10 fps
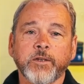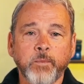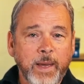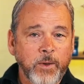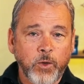
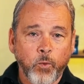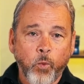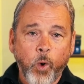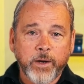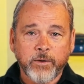Maybe you
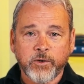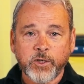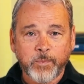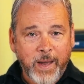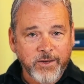want your
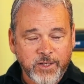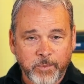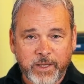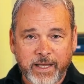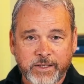spouse to
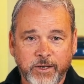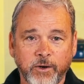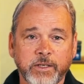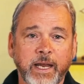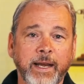be less
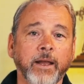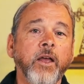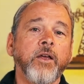irritating,